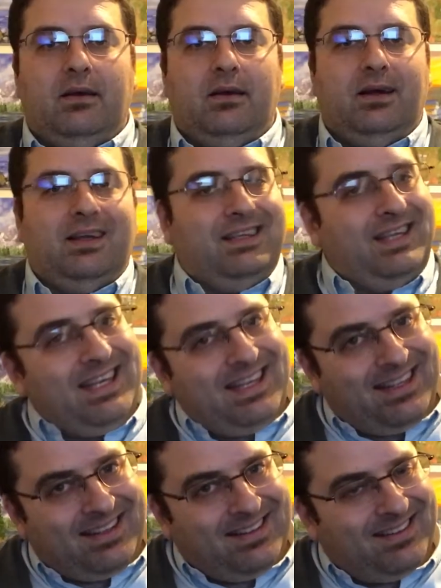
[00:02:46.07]

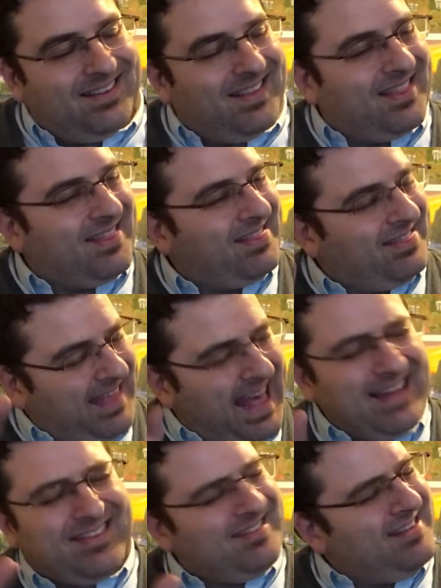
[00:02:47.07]
Again,
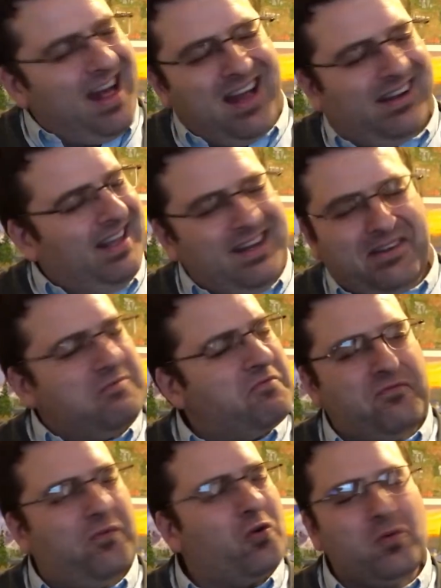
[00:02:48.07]
that's not an
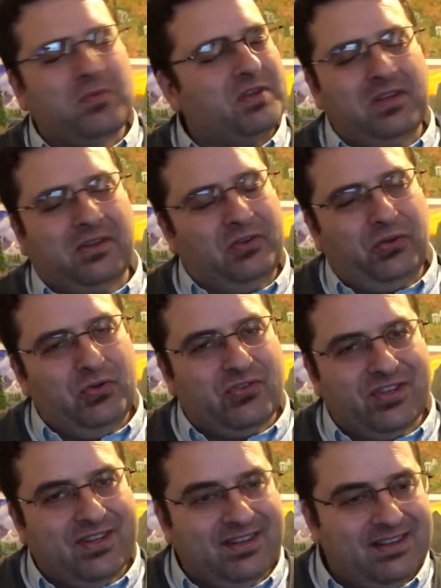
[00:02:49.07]
informed
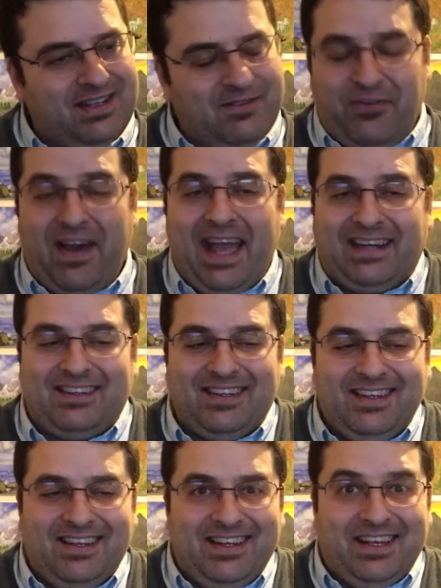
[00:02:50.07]
conclusion. In fact,
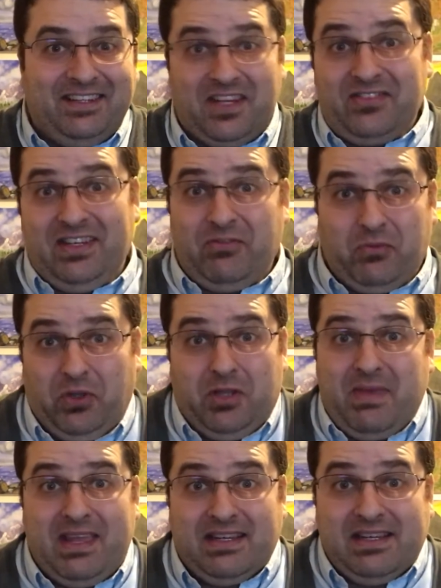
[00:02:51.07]
it doesn't even really
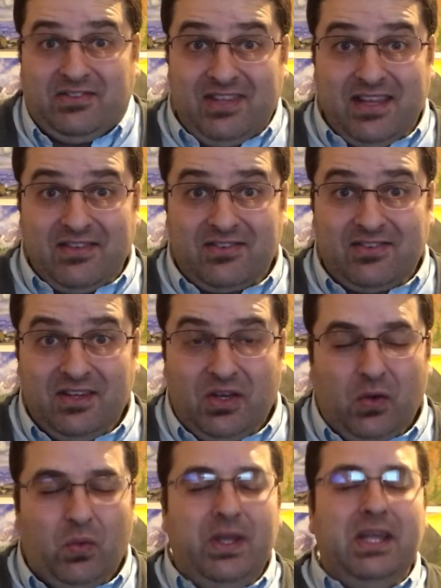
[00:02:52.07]
make any sense.
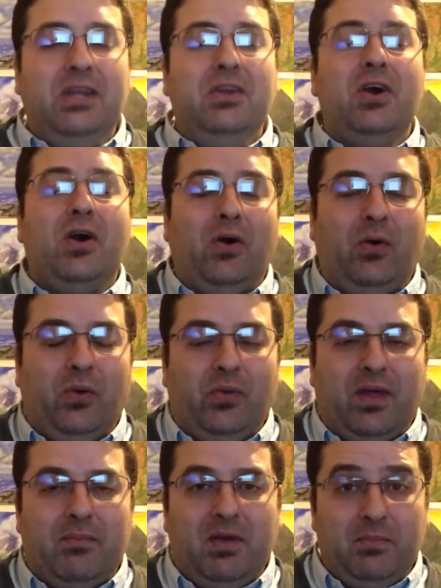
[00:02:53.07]
We know
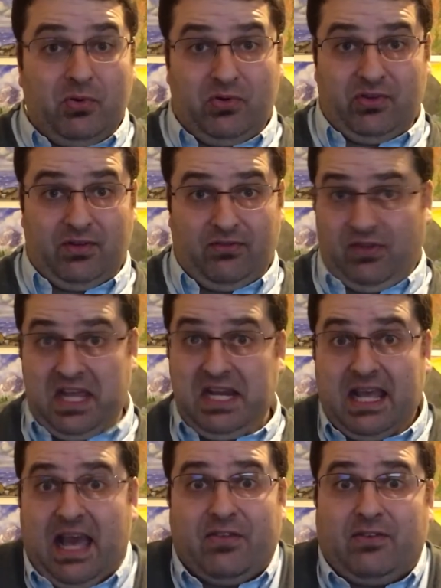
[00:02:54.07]
that members of
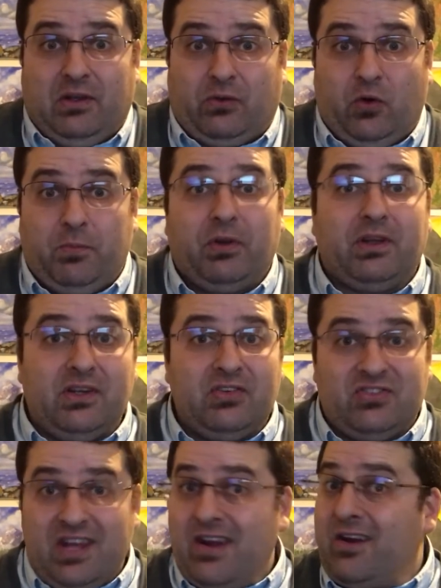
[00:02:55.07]
any ethnic group are going to
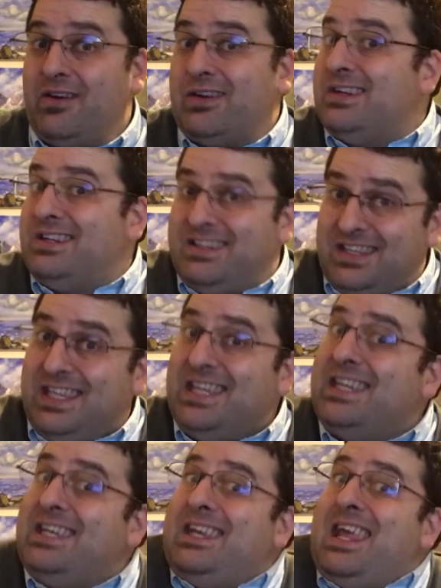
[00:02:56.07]
share
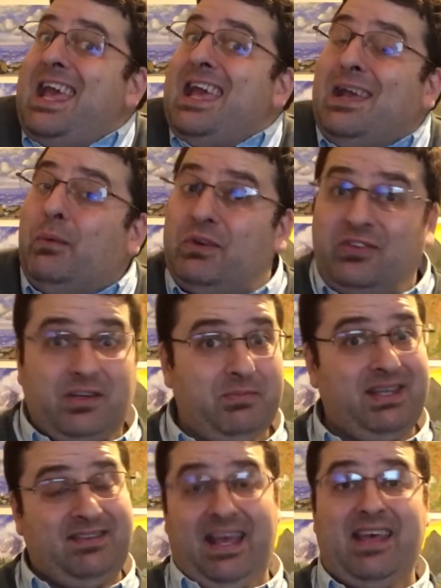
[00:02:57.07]
DNA, which can
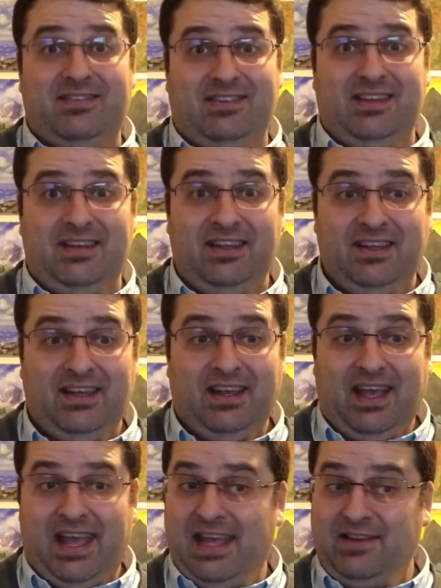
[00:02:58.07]
be tested
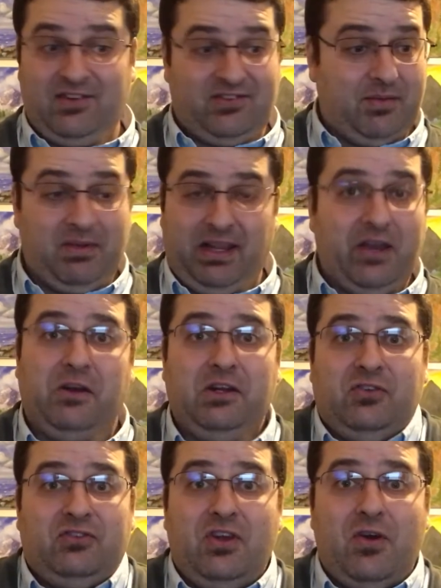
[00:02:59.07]
and the
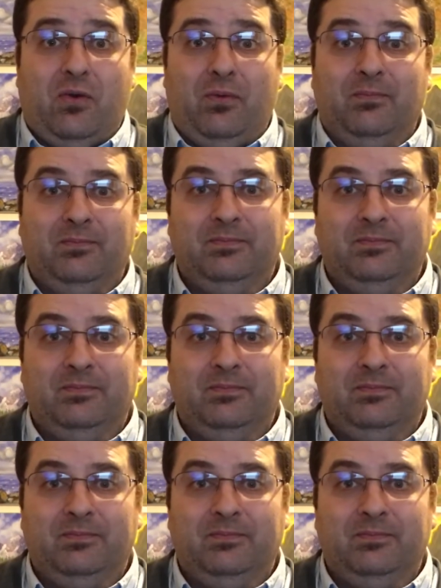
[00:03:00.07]
similarities shown.